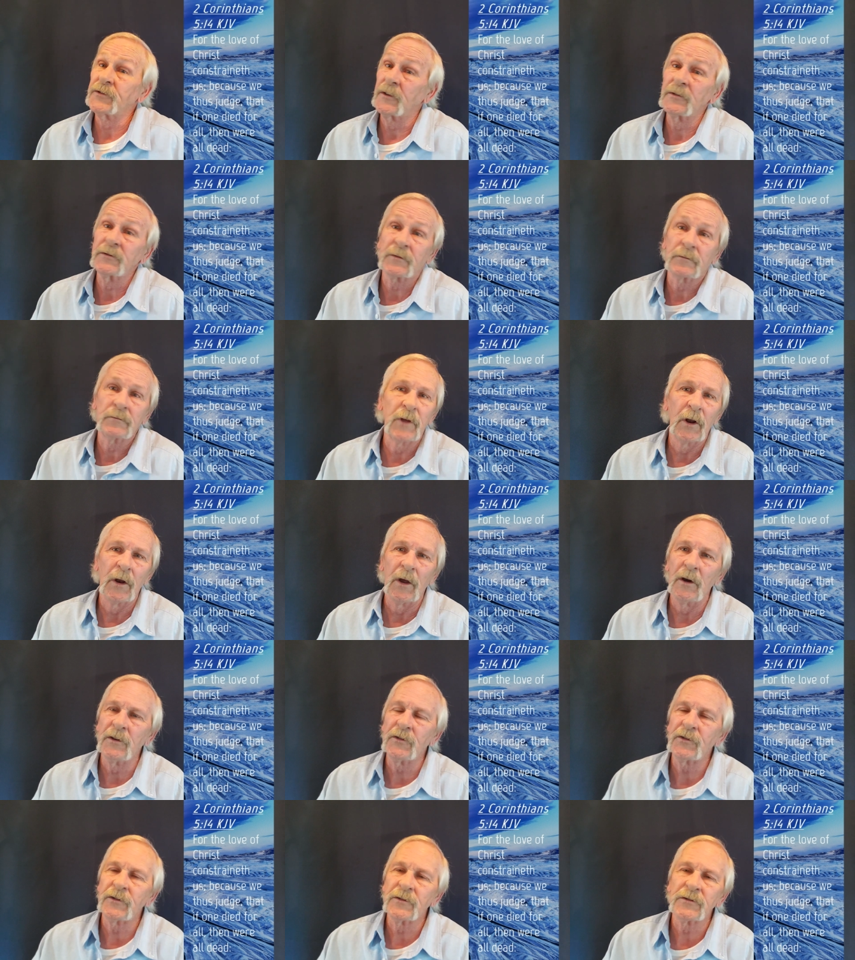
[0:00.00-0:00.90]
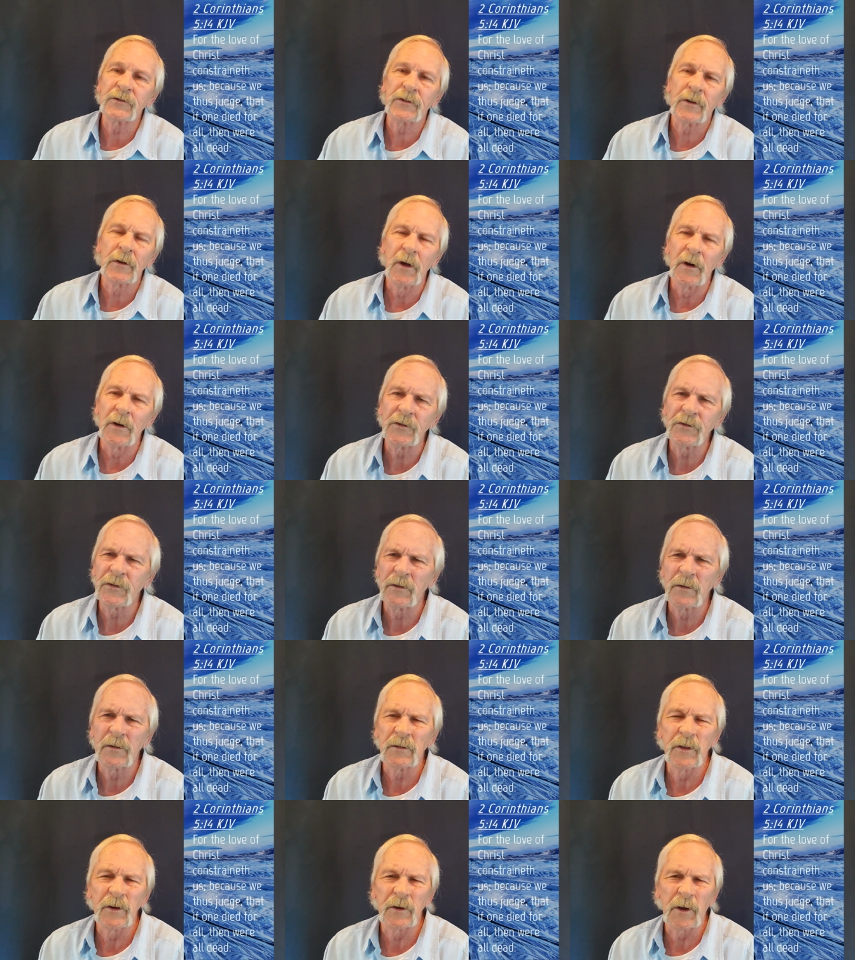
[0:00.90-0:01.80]
There's
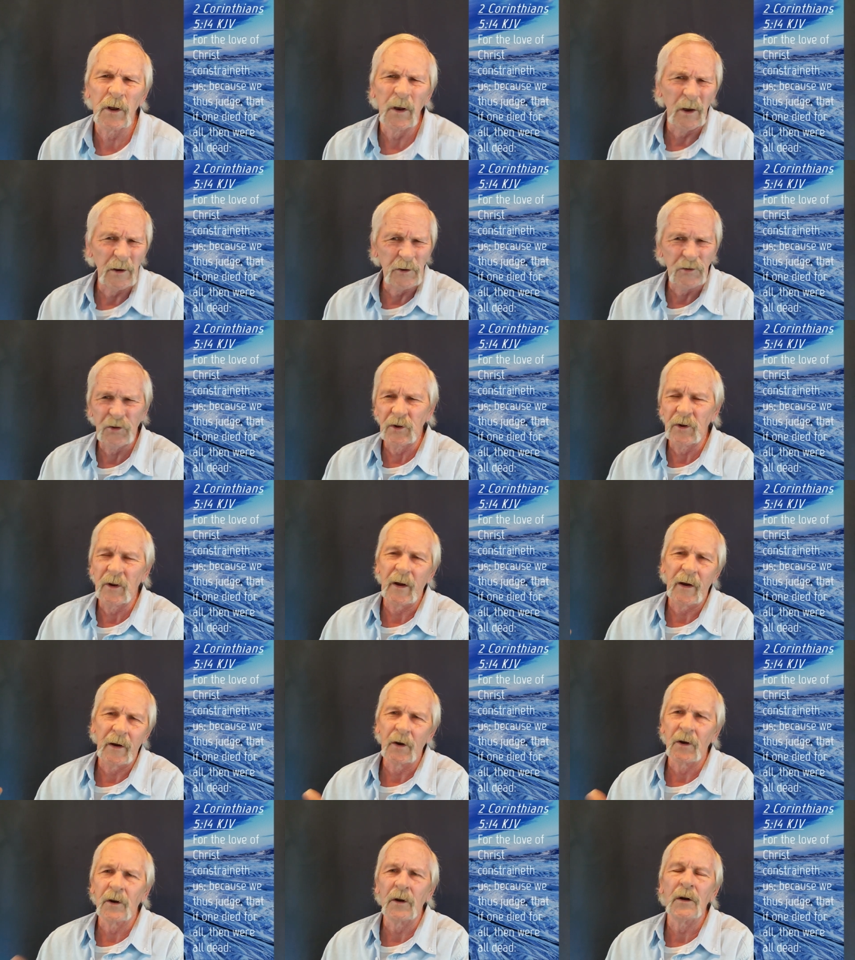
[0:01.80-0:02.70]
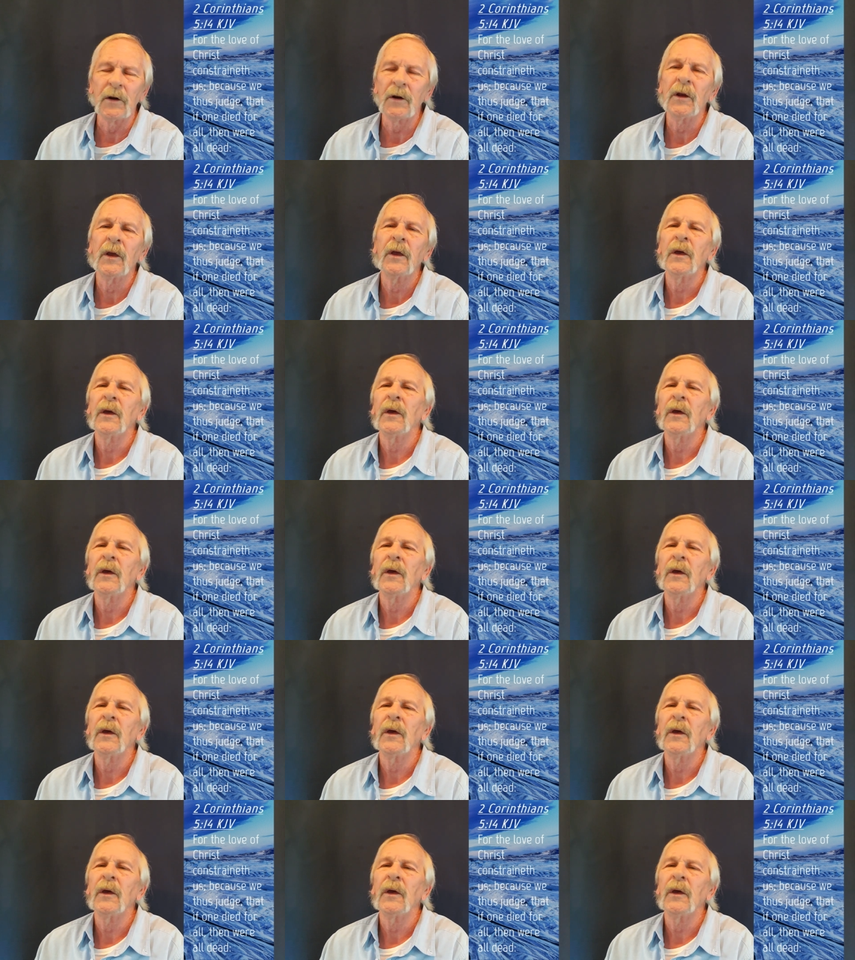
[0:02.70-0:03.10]
the Galatian error.